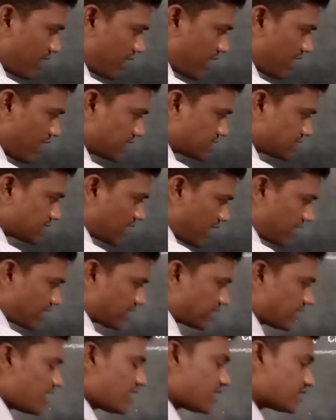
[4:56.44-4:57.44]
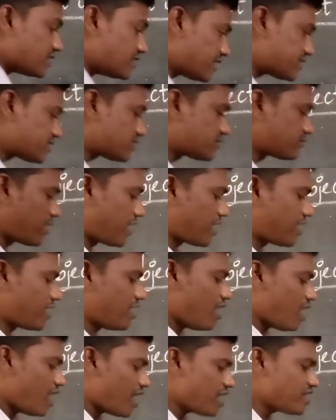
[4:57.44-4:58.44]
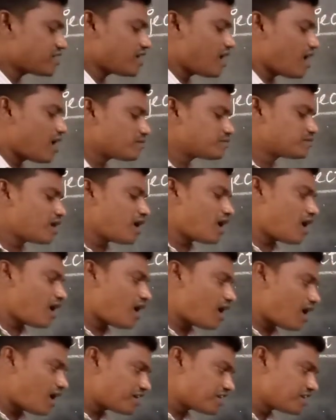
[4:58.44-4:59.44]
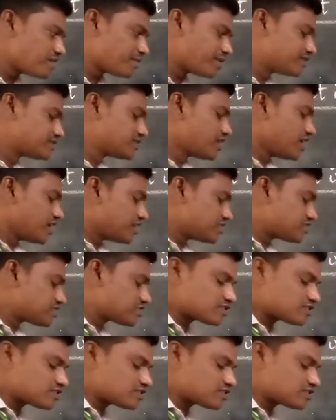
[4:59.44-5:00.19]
h height. That's why height of the image is